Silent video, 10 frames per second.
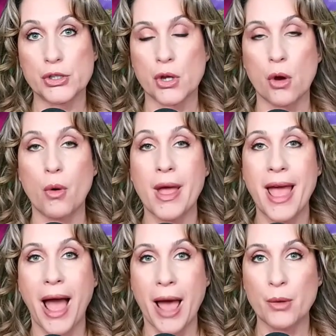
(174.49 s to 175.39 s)
So
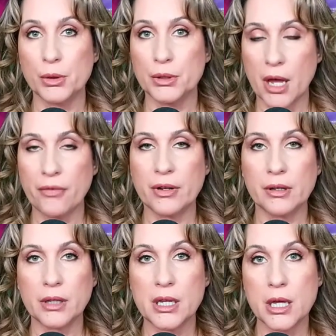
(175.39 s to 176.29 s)
I will
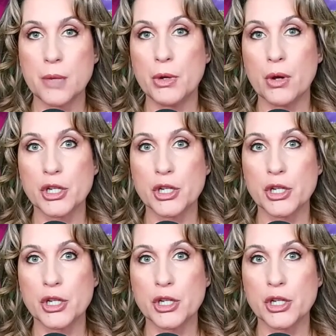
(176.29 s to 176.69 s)
definitely keep you